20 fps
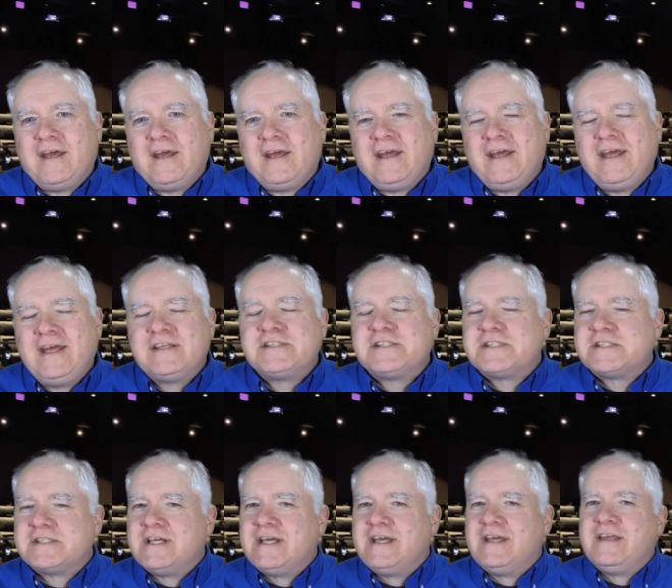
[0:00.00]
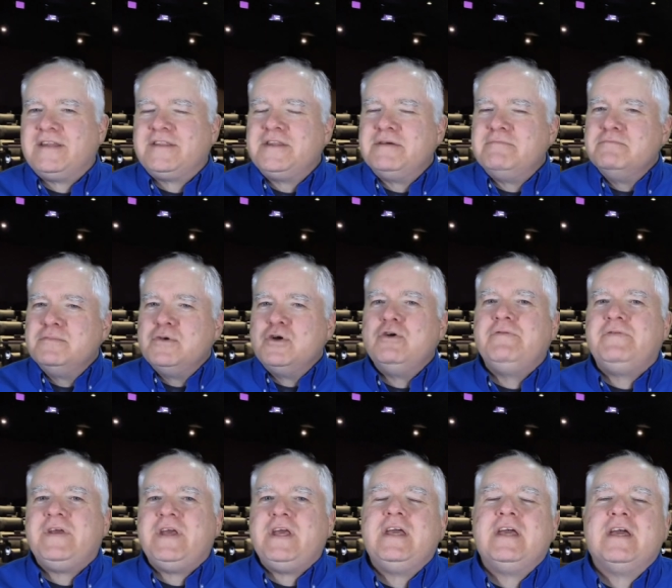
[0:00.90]
it's the
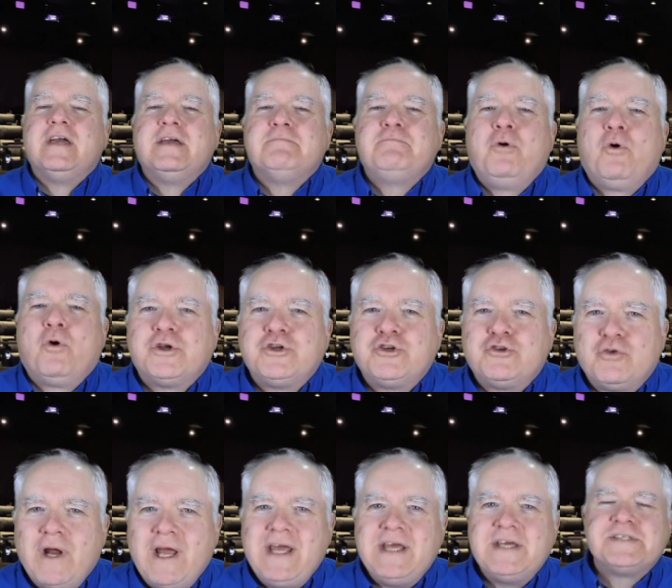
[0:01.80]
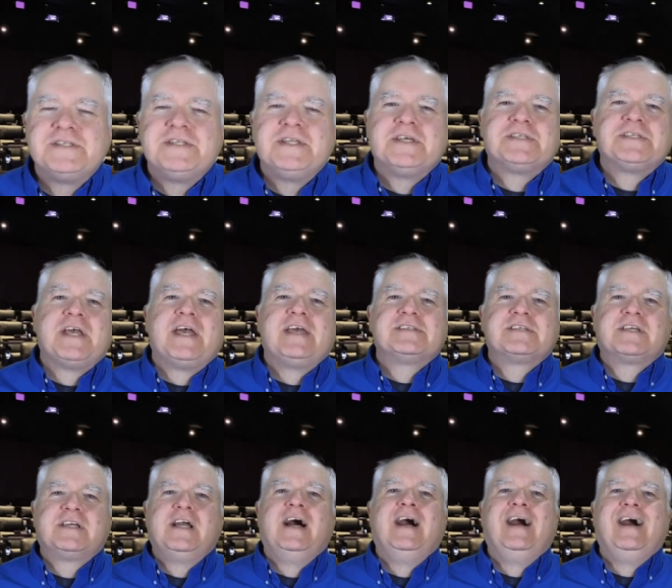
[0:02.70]
movie portrays this as
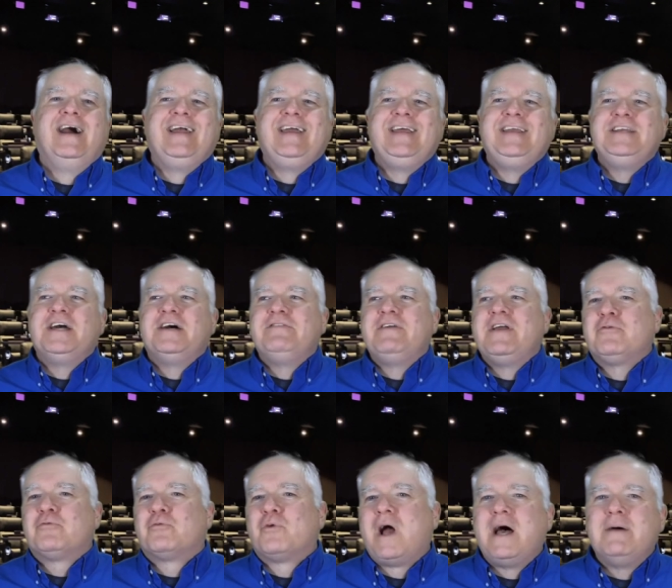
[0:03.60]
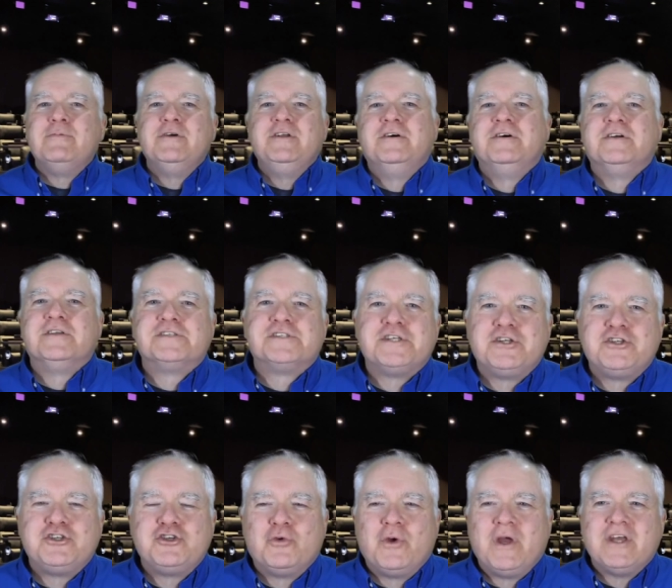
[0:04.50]
kind of a Robin Hood
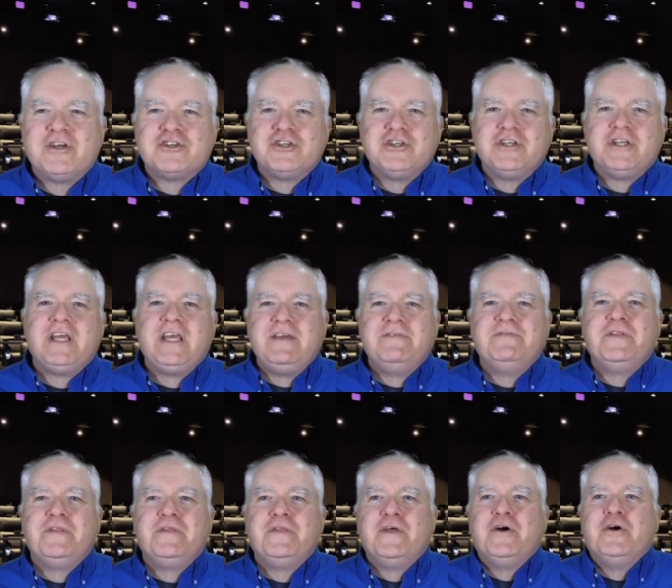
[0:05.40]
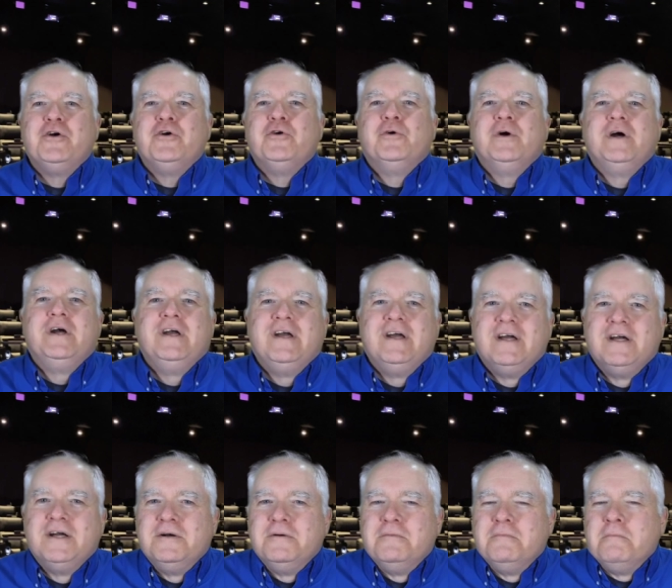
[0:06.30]
situation, even though
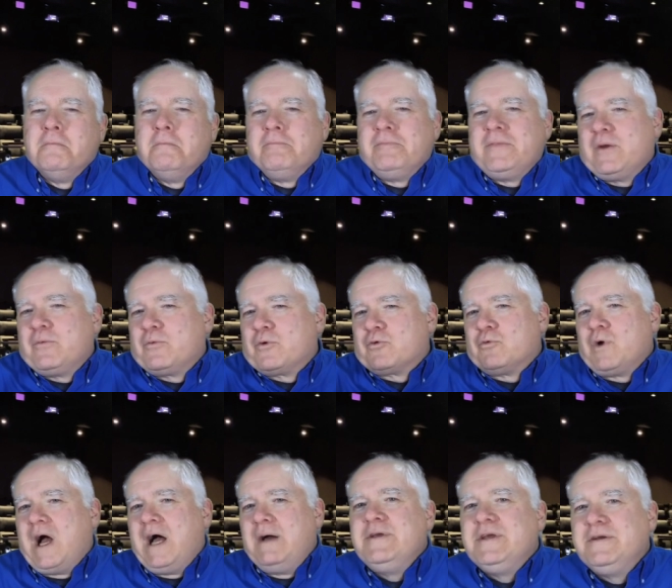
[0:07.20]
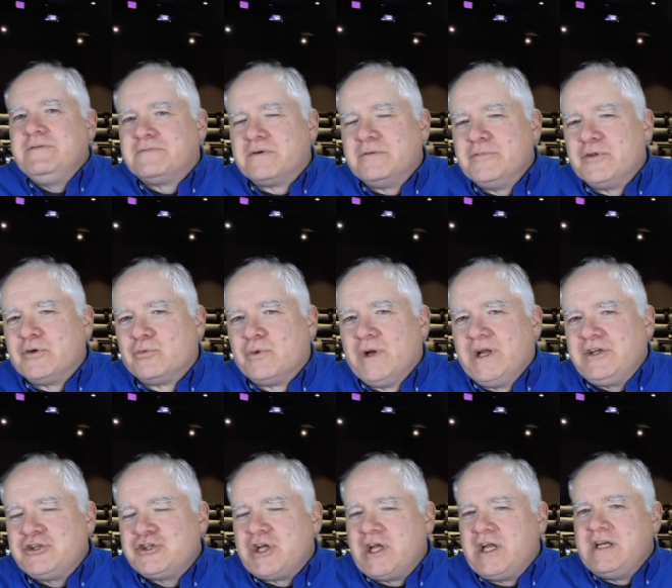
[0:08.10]
they were robbing from the
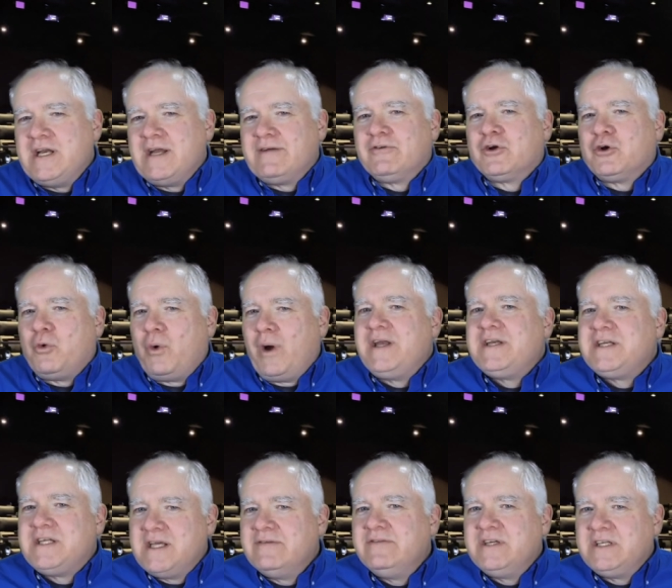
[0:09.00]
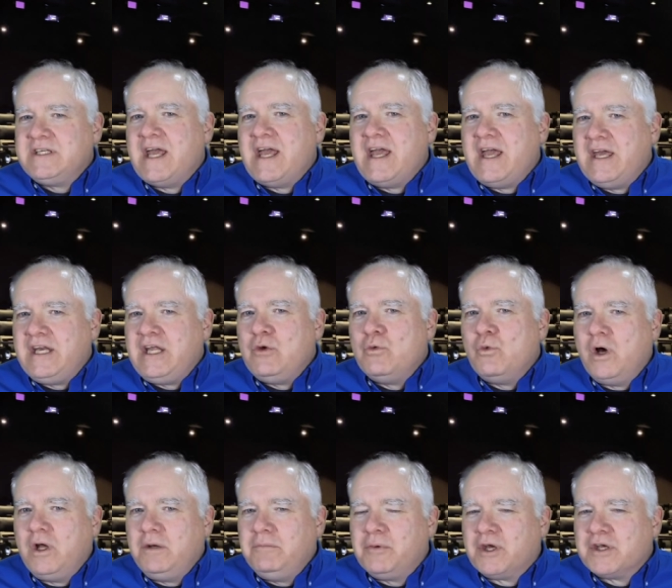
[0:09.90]
rich and never quite giving to
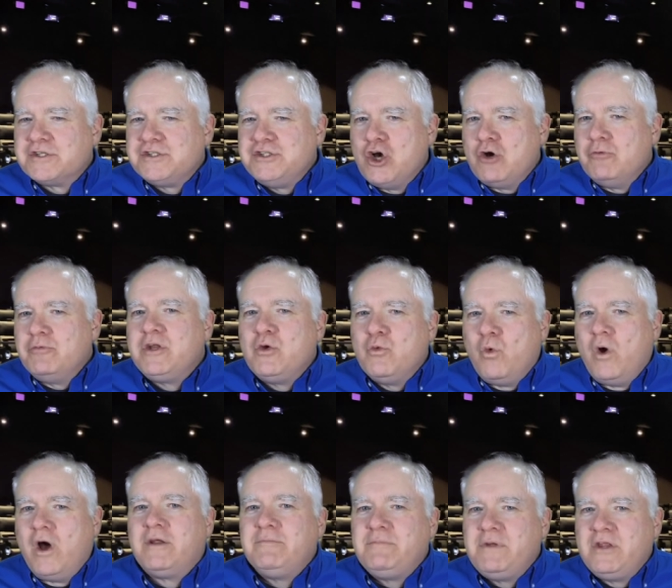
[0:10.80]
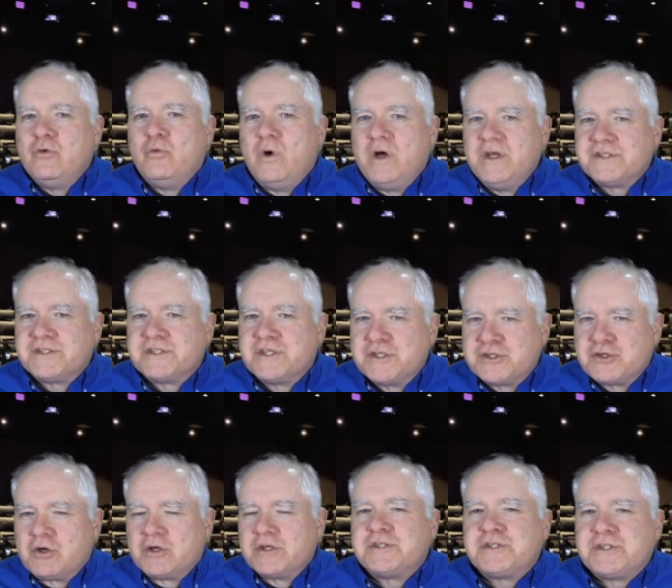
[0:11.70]
anyone because nobody wanted to be the ones to
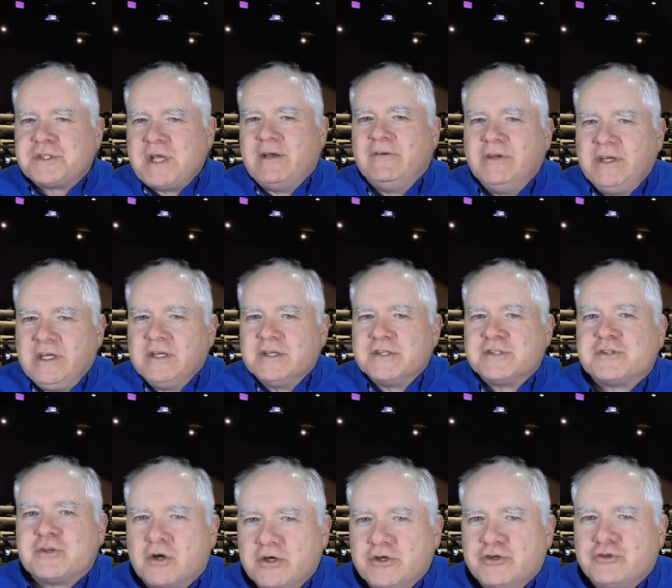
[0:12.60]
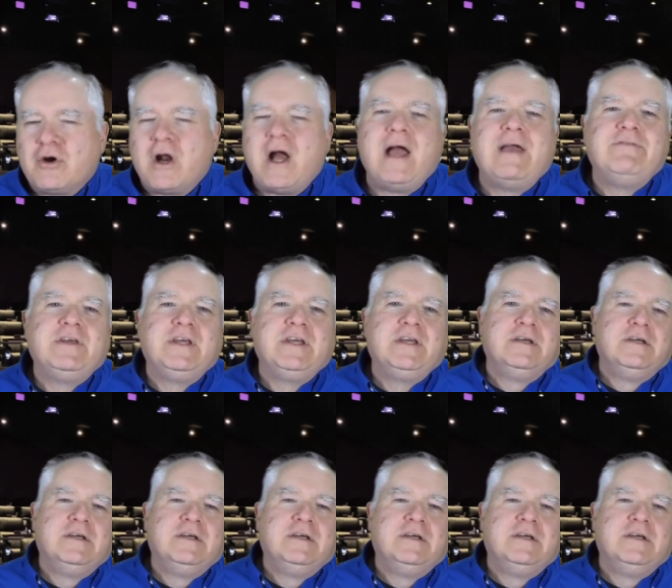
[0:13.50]
start selling and start driving